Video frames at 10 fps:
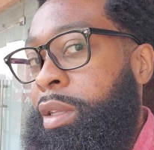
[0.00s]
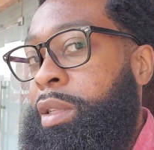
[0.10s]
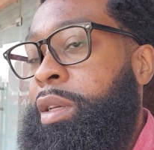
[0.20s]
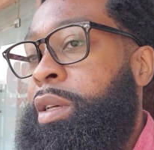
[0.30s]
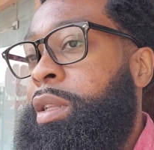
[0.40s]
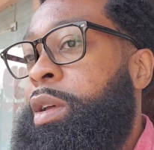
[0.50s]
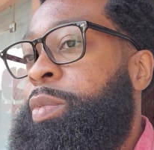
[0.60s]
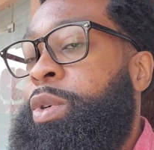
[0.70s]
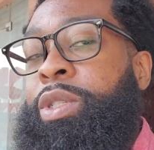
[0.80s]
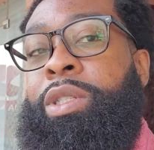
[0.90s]
the
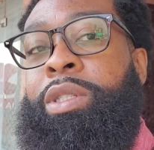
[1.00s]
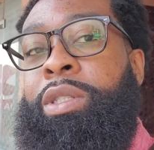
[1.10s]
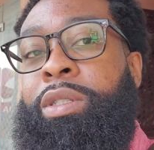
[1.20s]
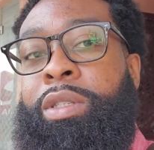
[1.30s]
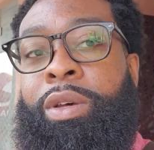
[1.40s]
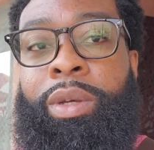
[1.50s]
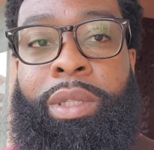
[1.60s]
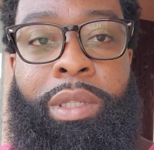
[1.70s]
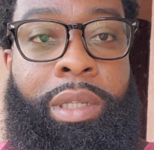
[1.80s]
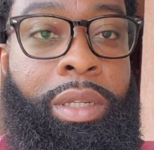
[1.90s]
clippers, so it
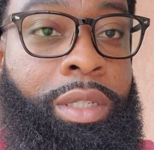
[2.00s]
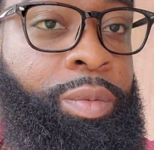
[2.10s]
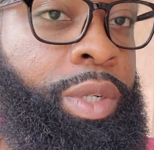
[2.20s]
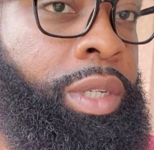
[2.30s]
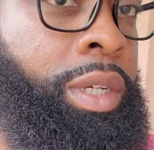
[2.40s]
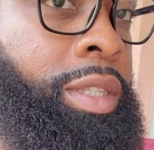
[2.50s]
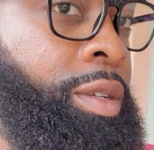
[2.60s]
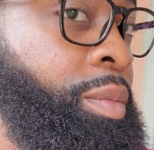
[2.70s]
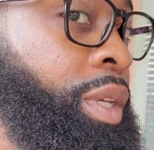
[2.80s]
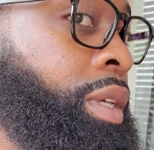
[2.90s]
looks pretty good to
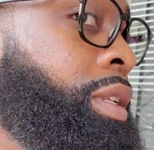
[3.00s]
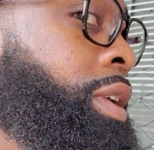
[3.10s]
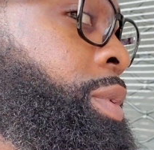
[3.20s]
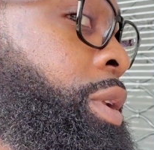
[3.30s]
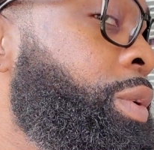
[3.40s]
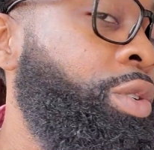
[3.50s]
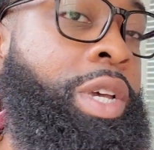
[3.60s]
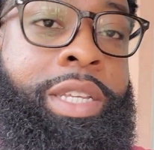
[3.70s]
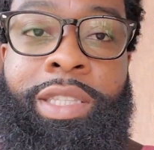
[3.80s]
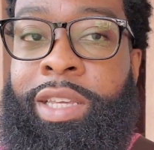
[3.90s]
me. Let me know what you
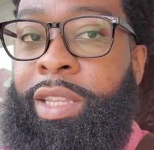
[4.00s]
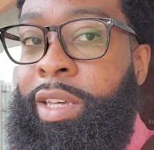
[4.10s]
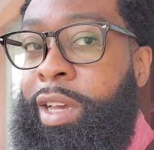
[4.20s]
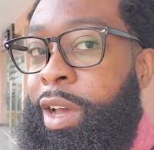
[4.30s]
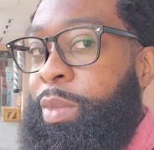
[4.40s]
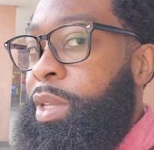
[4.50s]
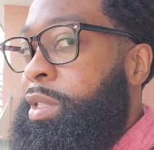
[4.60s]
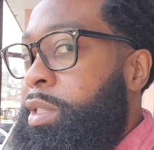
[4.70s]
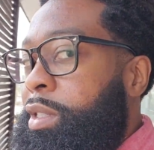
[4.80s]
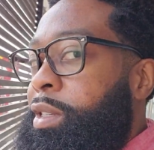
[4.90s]
guys think in the
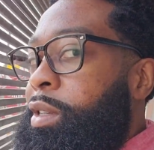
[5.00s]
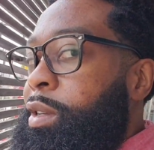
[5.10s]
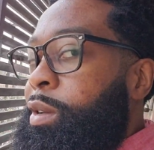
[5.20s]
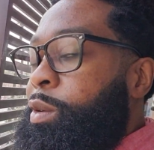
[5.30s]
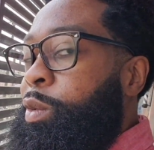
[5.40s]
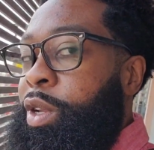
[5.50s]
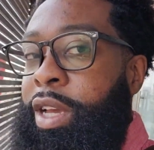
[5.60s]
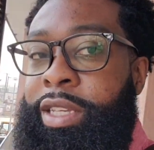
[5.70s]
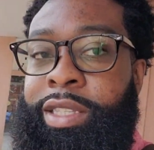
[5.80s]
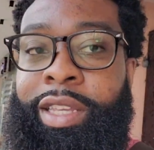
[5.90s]
comments. What do you
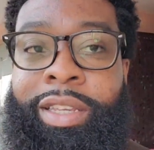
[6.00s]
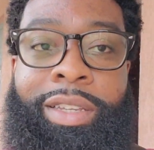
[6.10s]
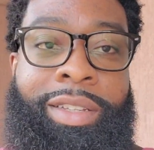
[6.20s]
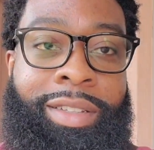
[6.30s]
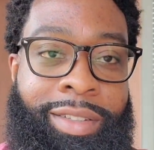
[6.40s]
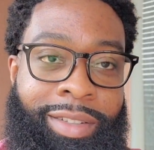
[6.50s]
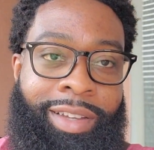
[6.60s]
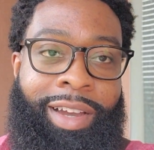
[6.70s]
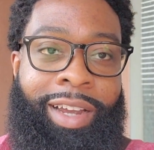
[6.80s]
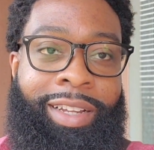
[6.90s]
guys think?
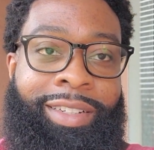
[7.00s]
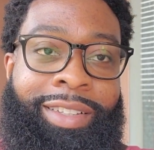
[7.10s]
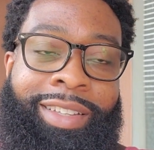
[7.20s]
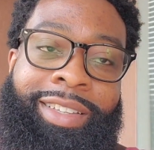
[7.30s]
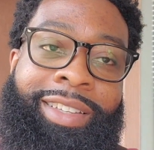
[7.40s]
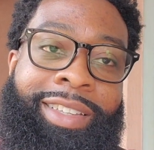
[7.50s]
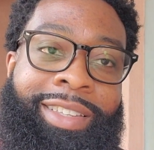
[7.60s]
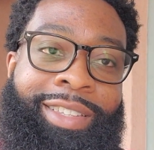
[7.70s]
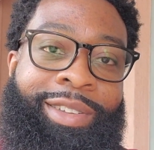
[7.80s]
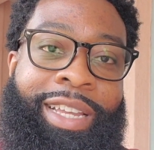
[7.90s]
Alright,
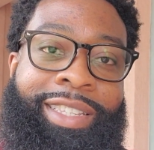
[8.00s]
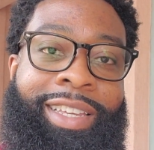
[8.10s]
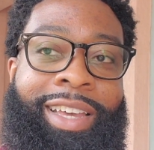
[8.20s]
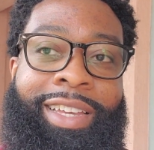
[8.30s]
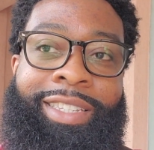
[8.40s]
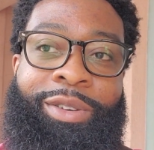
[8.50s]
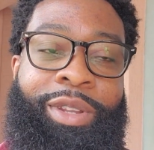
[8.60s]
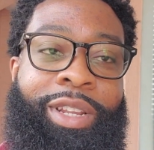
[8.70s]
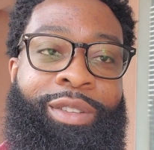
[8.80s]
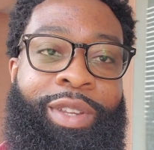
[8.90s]
so that's it guys, see you on the
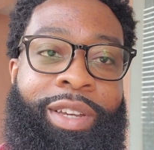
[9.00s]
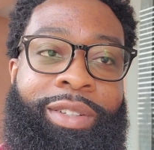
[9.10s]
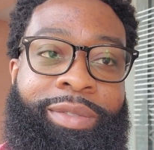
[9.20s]
next video.